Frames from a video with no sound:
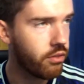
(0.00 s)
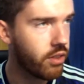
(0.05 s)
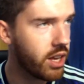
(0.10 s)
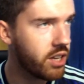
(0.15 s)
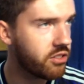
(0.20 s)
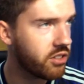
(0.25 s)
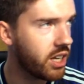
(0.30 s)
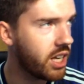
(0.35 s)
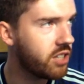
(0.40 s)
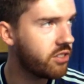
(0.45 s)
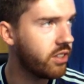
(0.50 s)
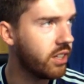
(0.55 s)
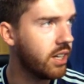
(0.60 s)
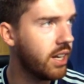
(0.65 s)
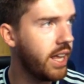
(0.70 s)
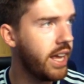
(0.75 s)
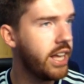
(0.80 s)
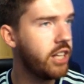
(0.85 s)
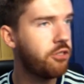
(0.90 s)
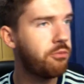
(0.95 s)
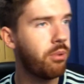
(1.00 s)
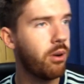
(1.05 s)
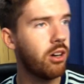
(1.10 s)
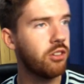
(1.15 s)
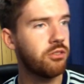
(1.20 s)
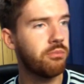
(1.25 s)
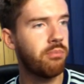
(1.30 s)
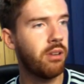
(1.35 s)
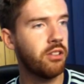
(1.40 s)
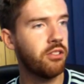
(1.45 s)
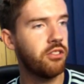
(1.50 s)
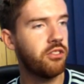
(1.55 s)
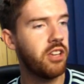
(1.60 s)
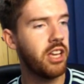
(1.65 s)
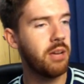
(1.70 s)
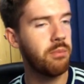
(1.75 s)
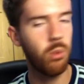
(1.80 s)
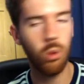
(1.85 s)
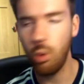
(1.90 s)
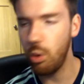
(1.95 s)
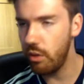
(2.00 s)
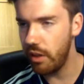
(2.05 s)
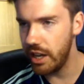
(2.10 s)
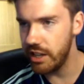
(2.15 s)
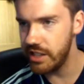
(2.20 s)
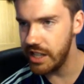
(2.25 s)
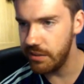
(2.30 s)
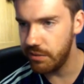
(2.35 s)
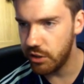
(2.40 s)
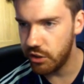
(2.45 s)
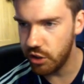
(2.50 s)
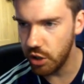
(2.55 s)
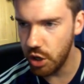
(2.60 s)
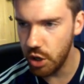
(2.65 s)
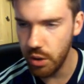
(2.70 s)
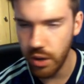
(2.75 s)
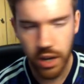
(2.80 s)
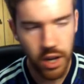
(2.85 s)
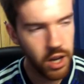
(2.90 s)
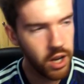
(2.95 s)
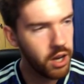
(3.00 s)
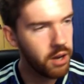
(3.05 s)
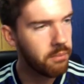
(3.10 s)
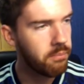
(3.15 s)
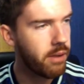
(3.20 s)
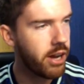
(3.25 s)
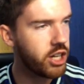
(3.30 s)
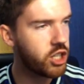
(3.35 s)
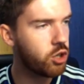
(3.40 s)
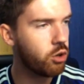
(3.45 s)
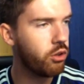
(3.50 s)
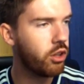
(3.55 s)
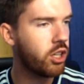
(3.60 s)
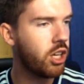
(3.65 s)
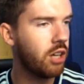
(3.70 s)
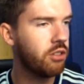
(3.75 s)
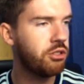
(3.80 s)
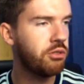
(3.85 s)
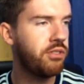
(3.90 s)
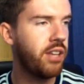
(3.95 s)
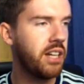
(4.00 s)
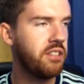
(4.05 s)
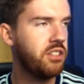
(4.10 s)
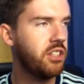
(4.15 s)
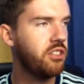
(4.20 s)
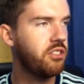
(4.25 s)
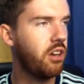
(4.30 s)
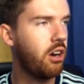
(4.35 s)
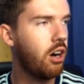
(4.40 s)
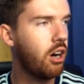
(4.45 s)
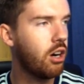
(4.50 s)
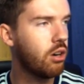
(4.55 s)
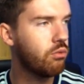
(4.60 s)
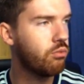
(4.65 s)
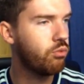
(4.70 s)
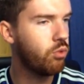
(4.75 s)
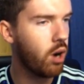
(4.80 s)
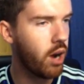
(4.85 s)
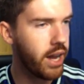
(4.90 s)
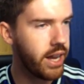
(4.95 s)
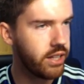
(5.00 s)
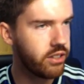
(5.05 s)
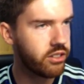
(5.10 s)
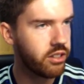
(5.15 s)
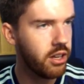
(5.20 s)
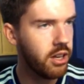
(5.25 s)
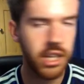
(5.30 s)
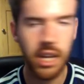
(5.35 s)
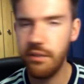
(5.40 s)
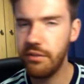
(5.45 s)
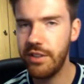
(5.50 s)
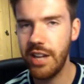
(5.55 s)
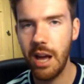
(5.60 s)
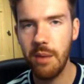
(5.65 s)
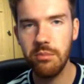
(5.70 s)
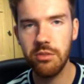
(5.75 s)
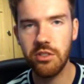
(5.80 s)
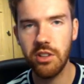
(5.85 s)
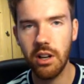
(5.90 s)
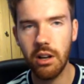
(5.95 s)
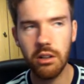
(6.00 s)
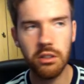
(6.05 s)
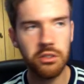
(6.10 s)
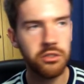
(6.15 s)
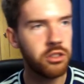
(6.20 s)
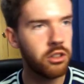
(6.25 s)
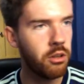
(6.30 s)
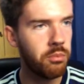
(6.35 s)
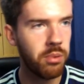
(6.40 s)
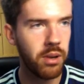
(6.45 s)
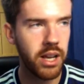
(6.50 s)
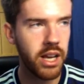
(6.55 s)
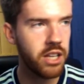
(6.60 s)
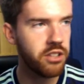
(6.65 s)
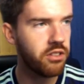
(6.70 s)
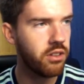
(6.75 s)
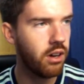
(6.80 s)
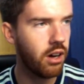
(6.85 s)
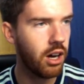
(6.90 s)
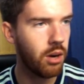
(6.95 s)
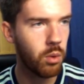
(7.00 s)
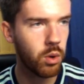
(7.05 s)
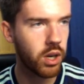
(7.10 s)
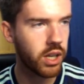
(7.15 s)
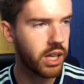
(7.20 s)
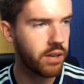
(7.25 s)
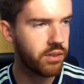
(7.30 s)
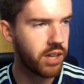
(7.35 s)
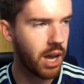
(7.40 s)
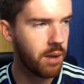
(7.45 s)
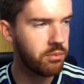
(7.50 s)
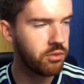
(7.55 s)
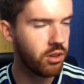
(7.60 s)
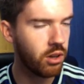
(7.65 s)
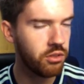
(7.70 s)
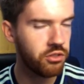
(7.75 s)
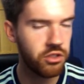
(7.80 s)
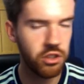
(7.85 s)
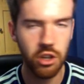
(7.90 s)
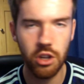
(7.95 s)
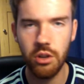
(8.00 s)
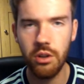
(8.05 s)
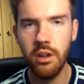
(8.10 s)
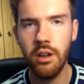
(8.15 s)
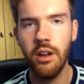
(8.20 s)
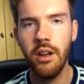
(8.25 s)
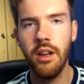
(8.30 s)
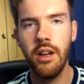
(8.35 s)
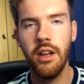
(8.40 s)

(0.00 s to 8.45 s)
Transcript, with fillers: This is the Leeds past and present team. All that is left to do, make sure the custom taxes are right, give chem stars to the players that I want to give chem stars to,